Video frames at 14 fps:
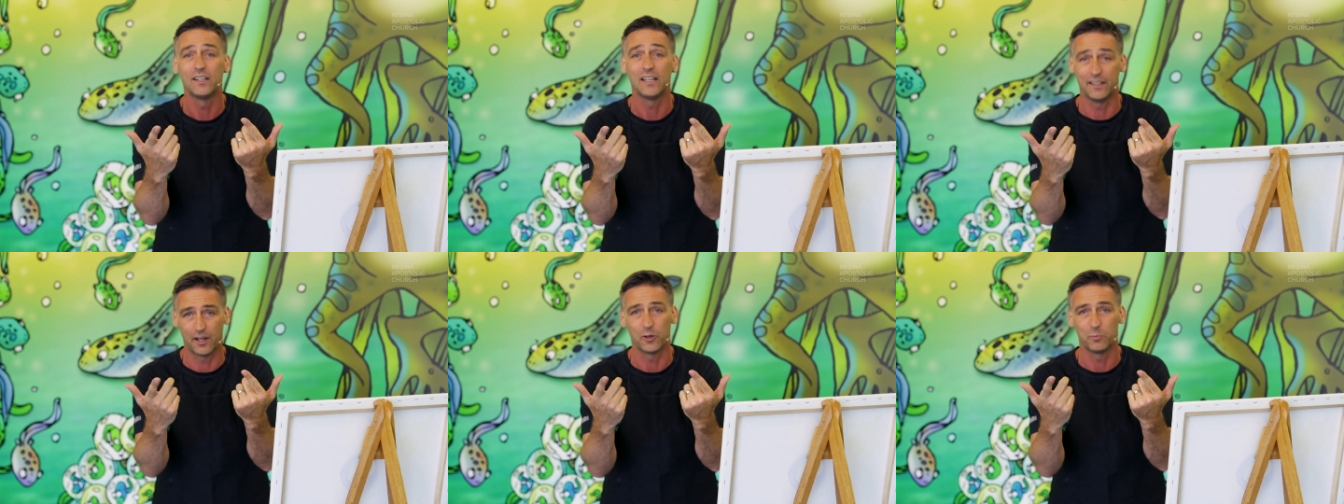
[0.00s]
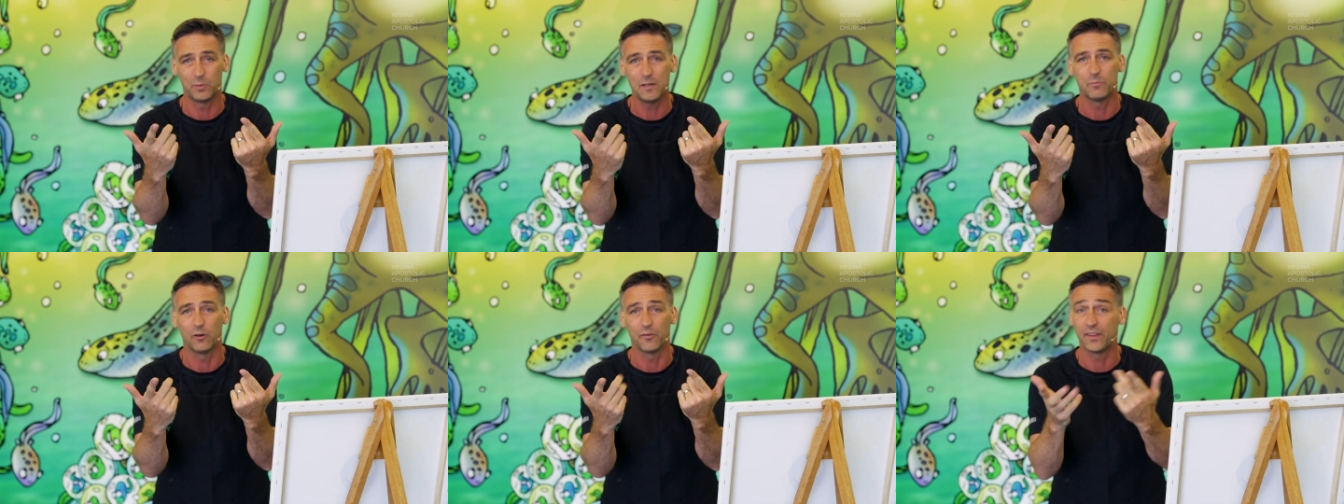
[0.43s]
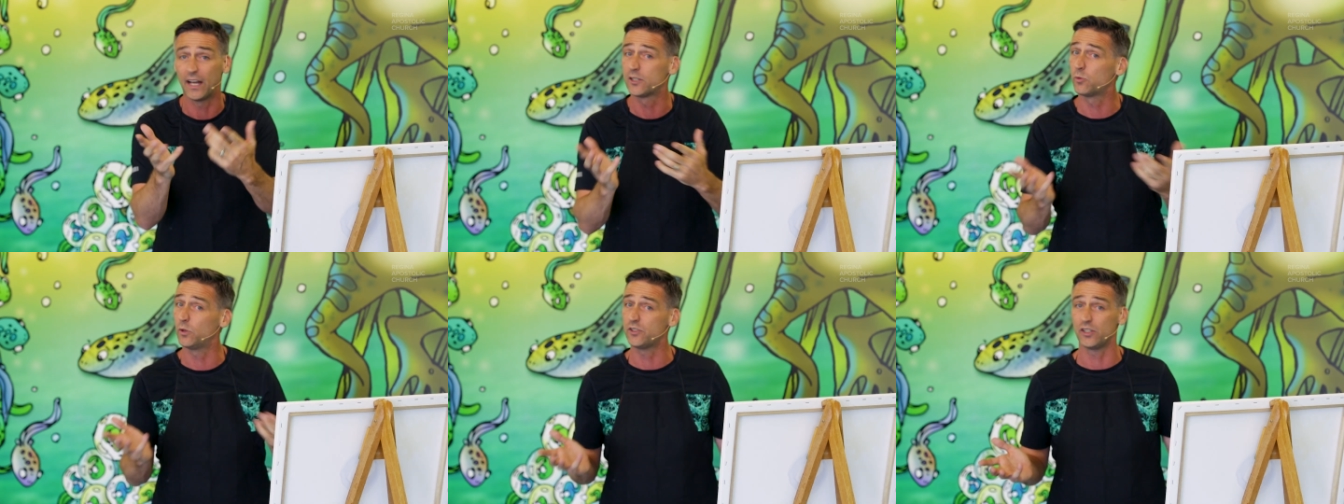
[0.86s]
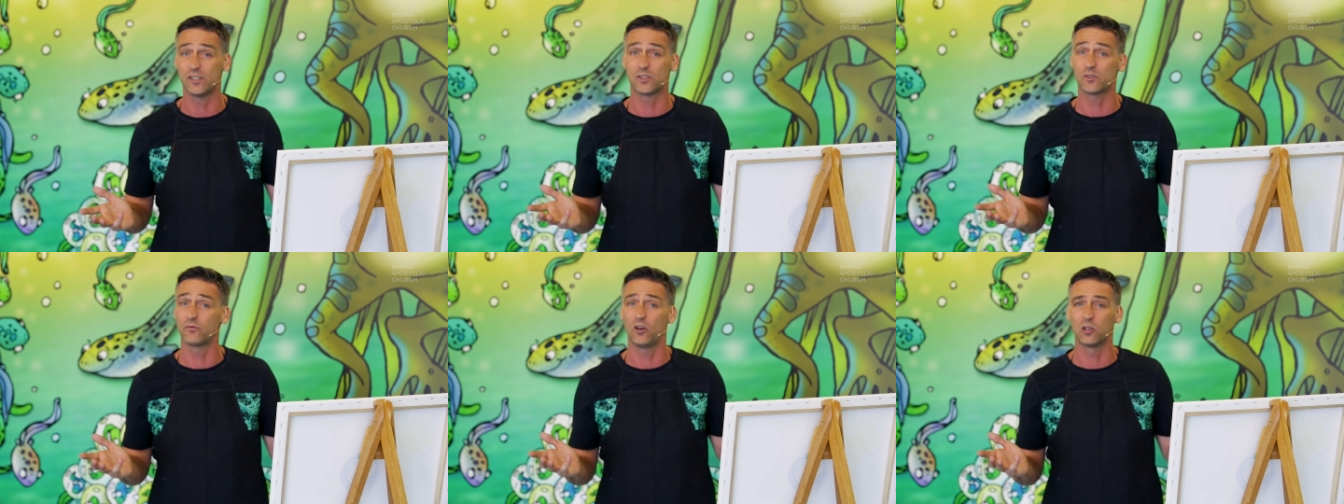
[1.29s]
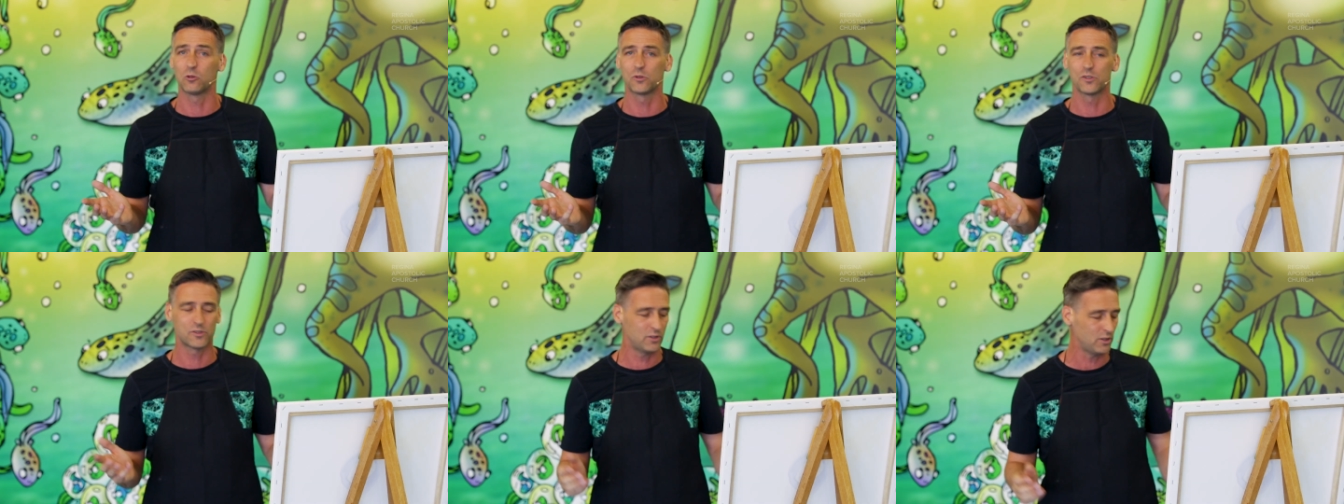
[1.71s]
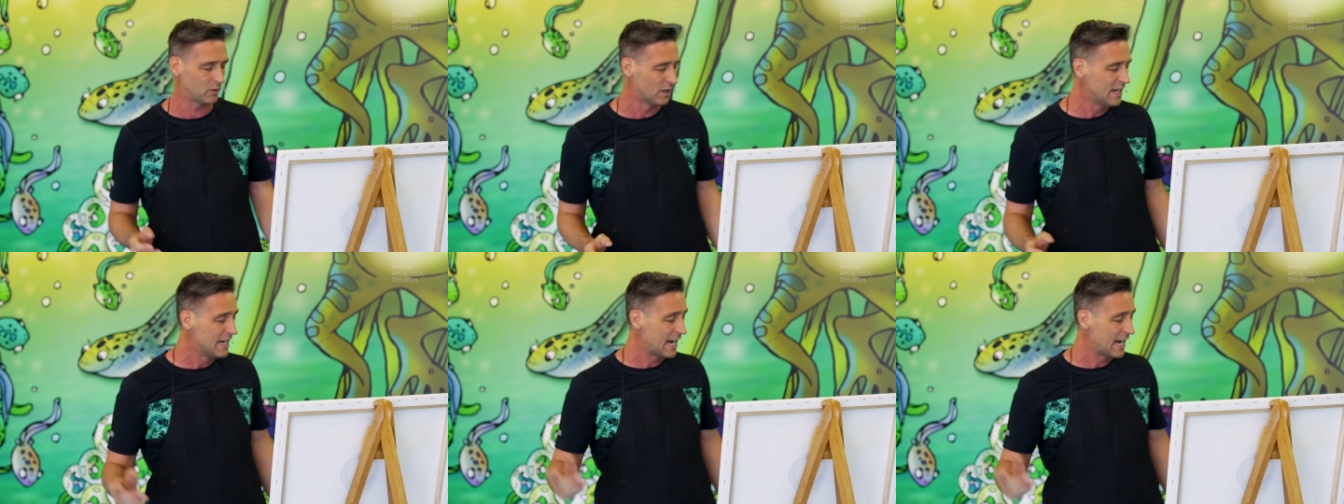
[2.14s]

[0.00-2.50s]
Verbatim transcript: in other people. That's what Jesus' followers do.